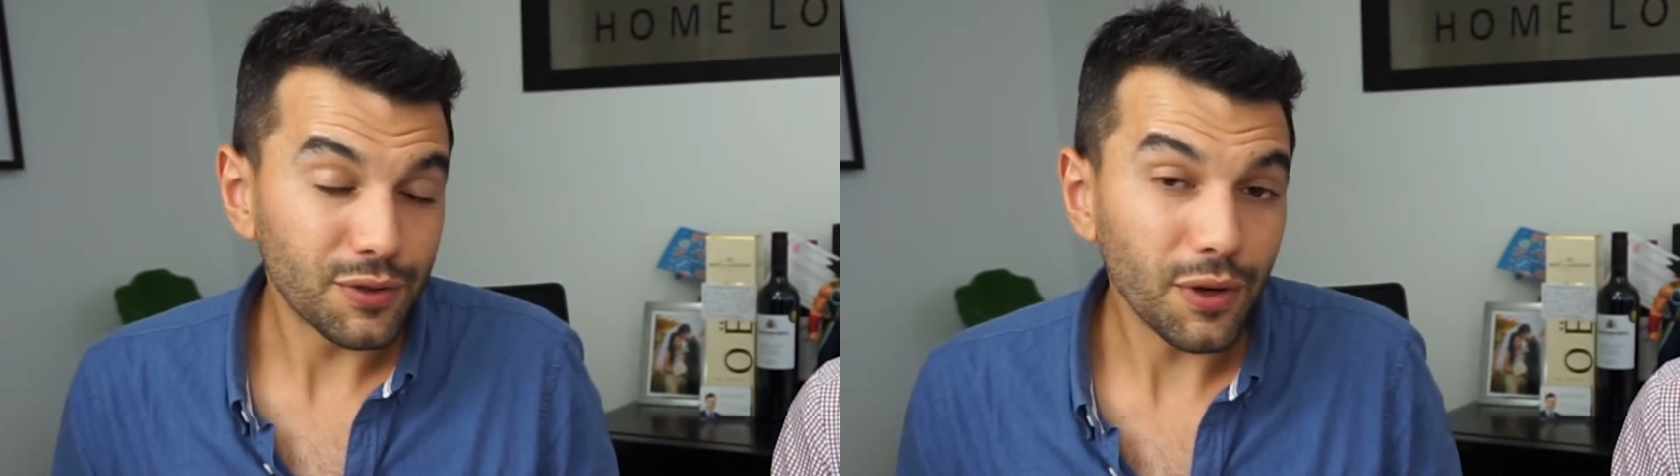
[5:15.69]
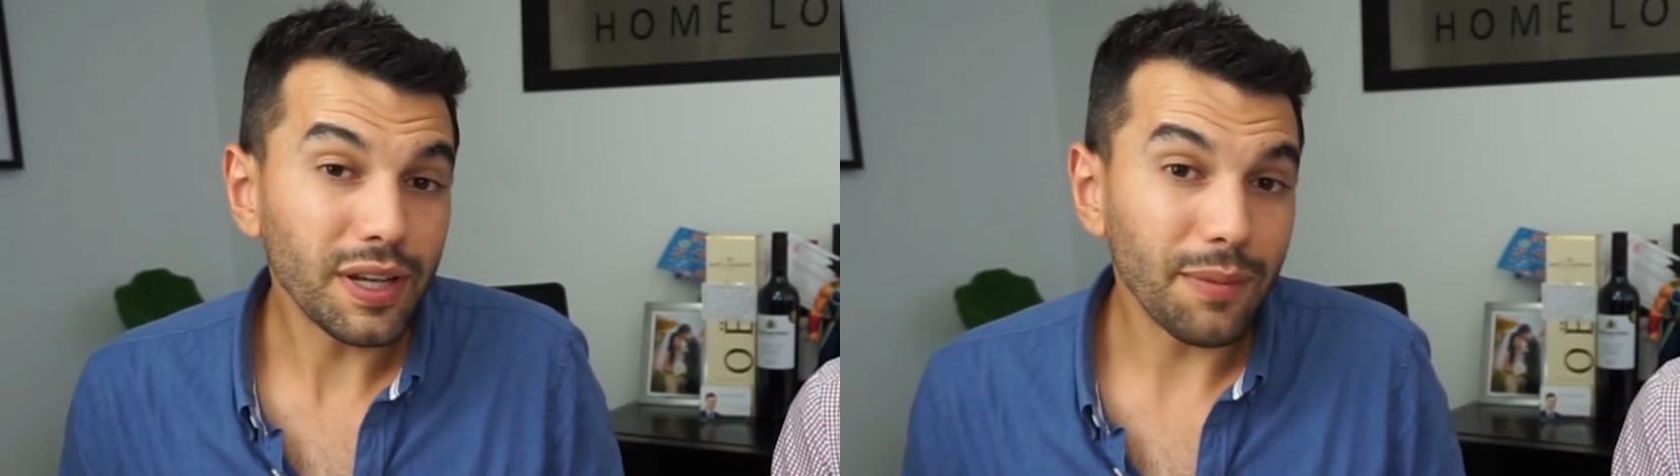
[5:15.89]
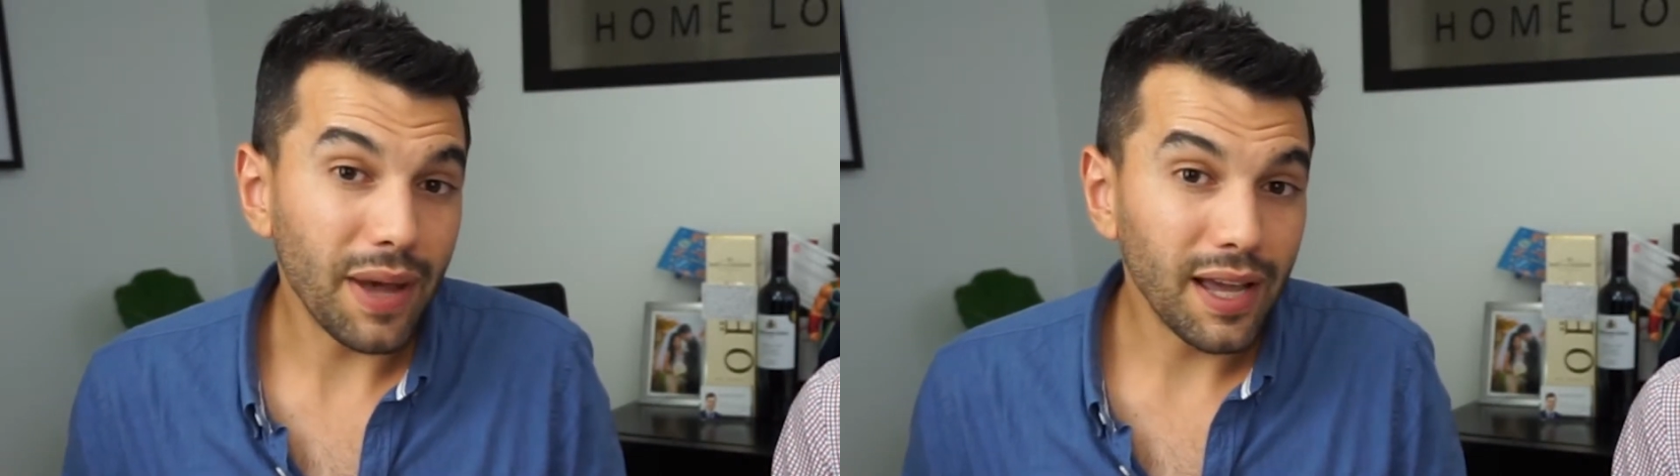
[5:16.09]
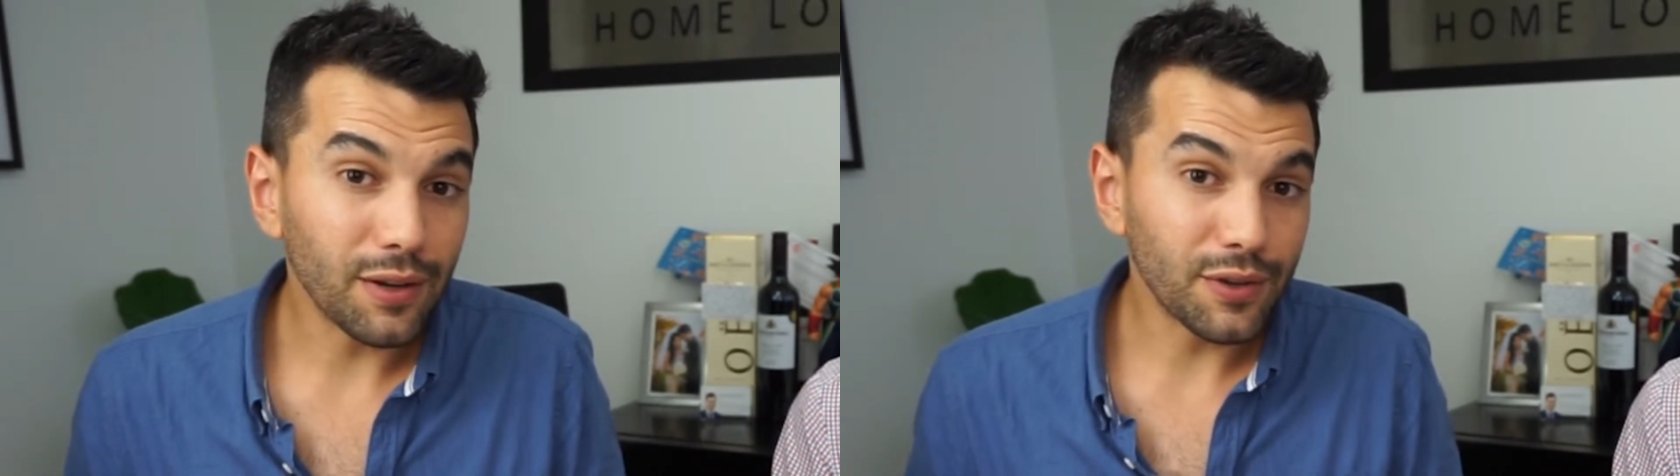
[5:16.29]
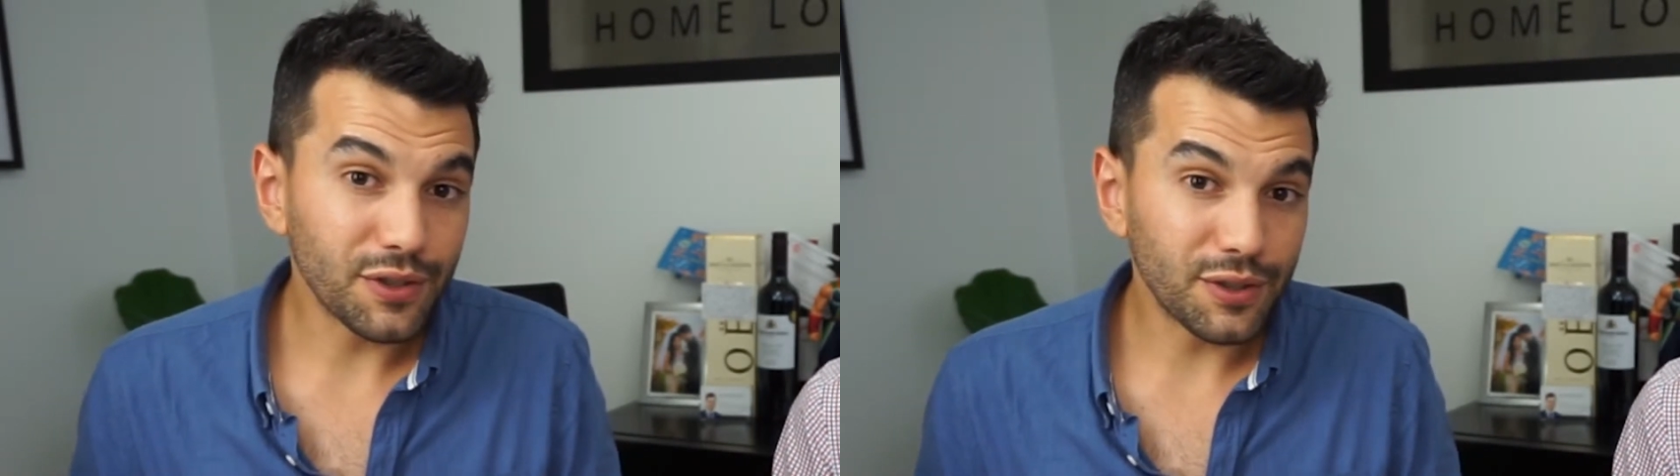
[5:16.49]
don't get paid
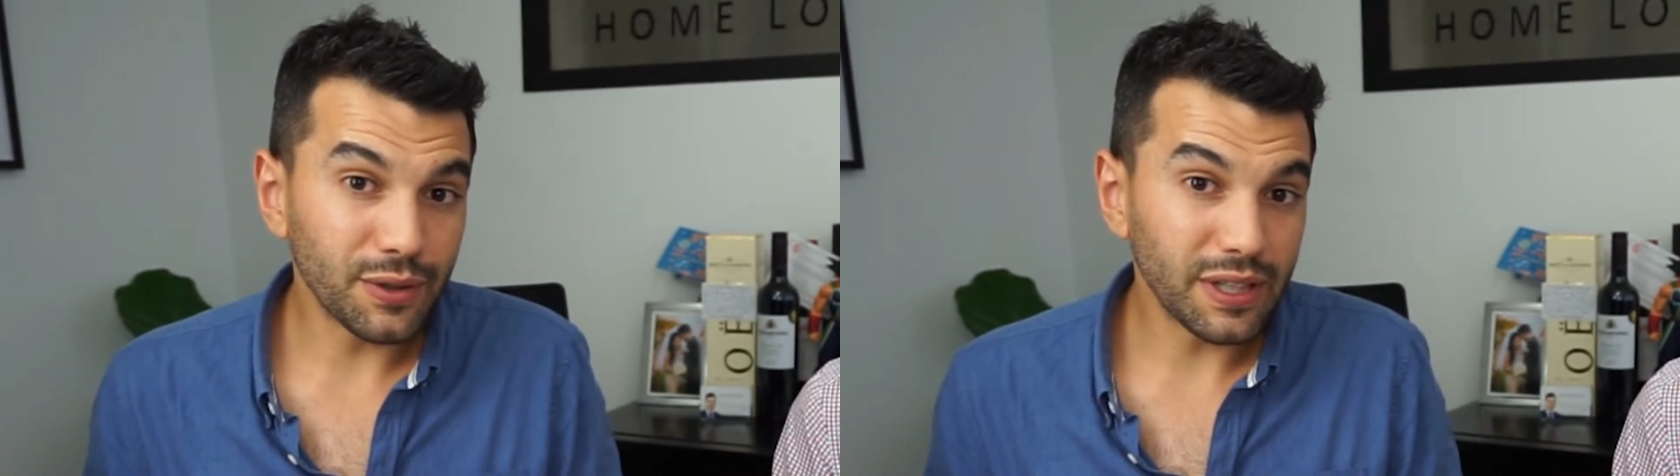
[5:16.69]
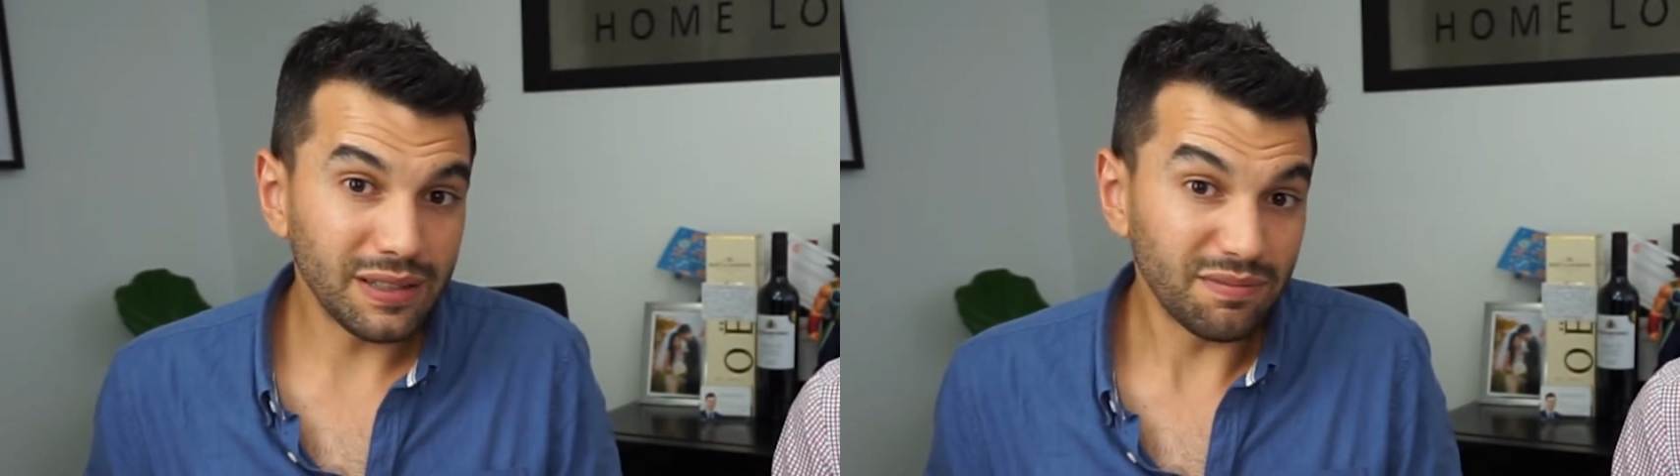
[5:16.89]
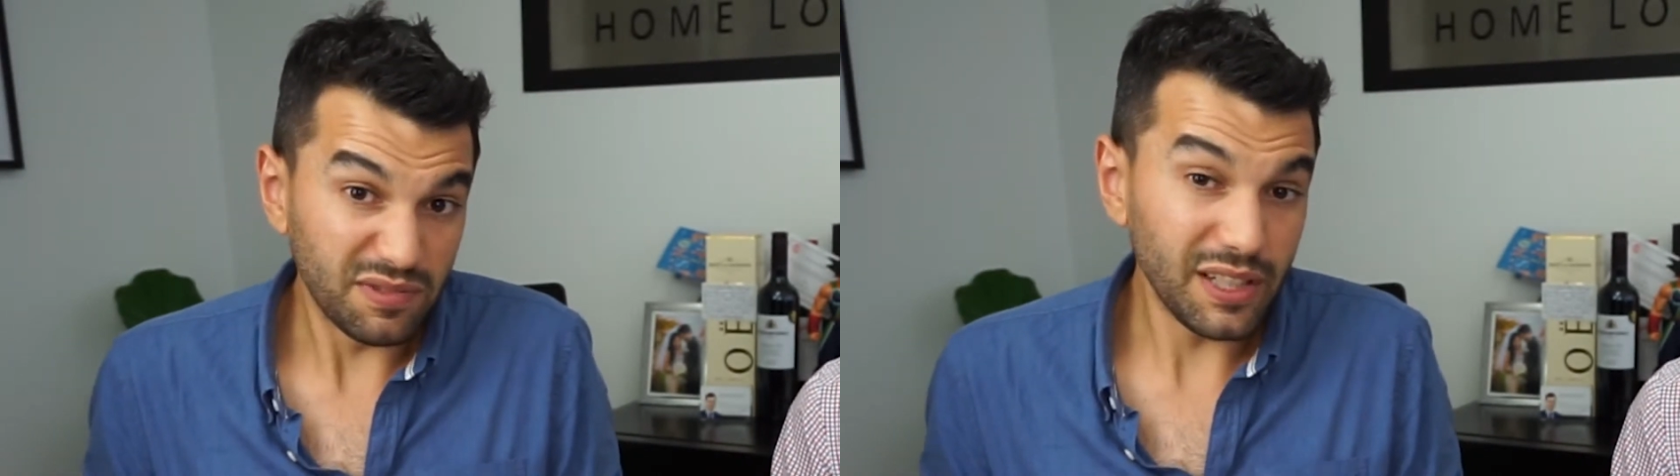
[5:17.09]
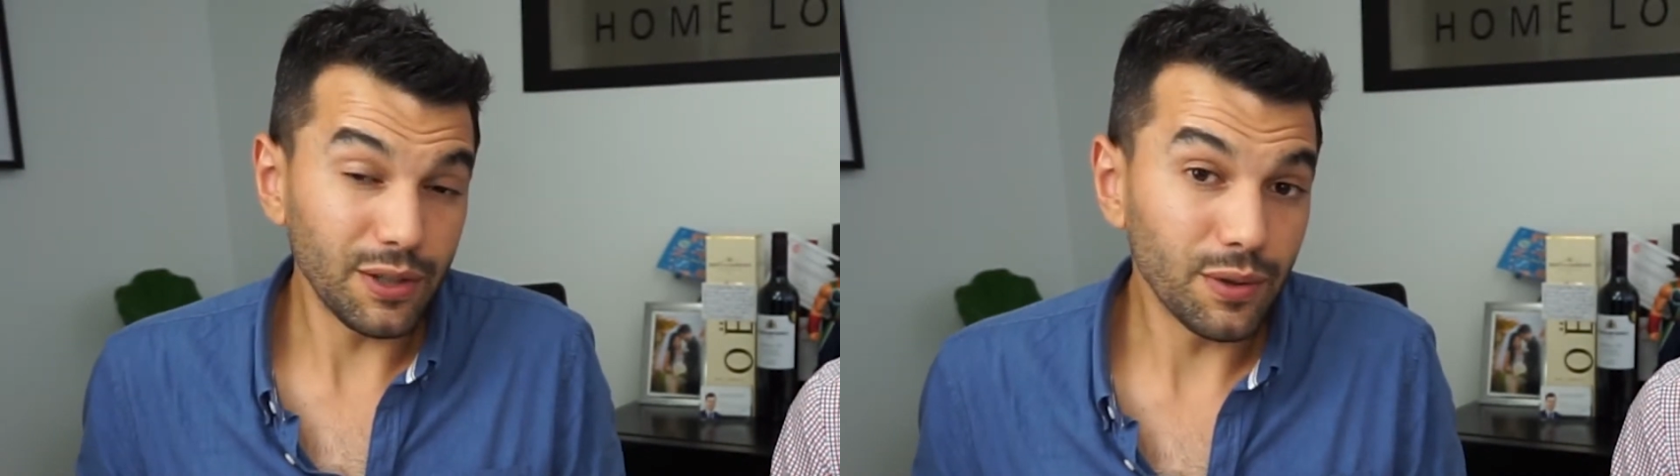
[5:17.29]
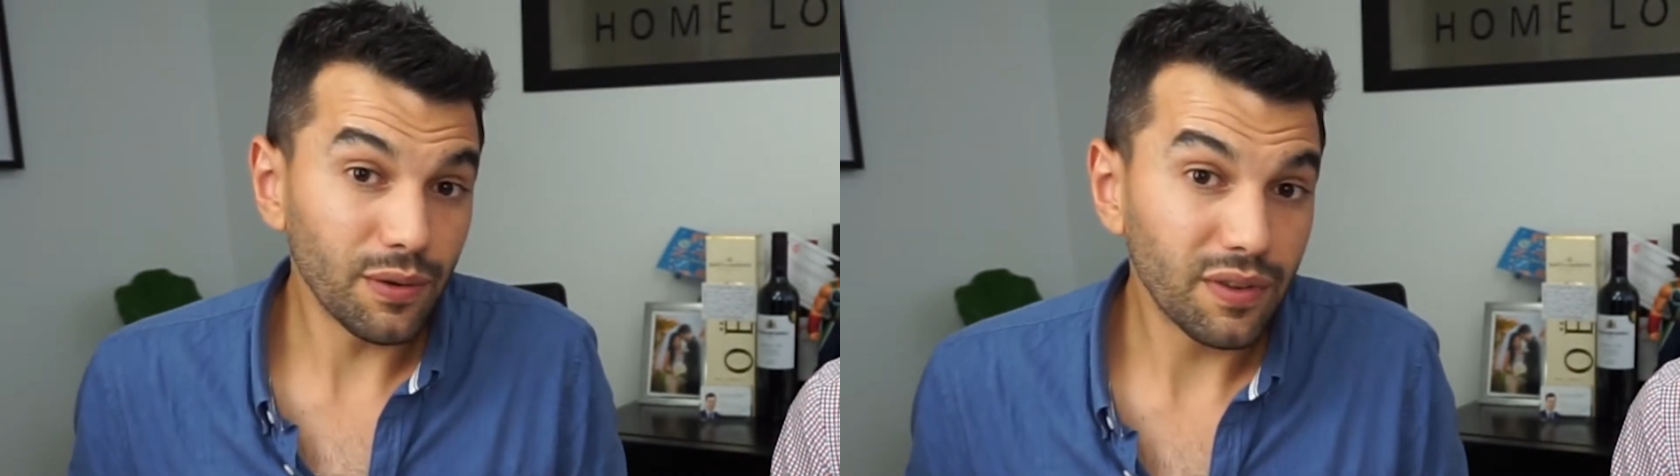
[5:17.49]
on just doing
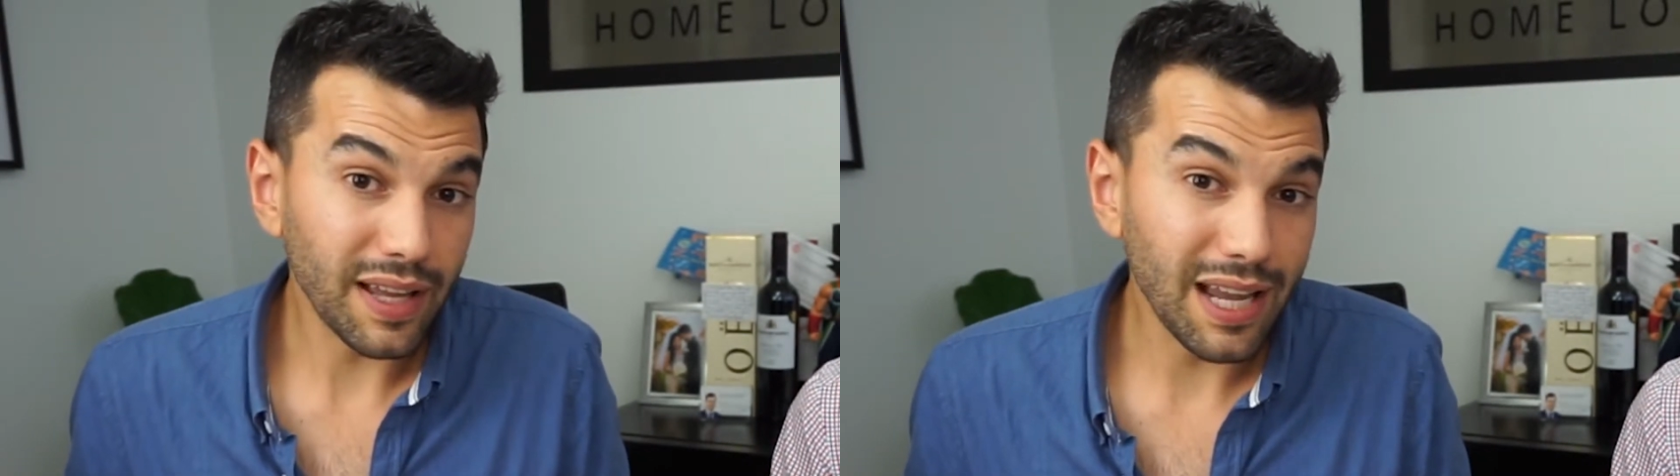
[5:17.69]
deals,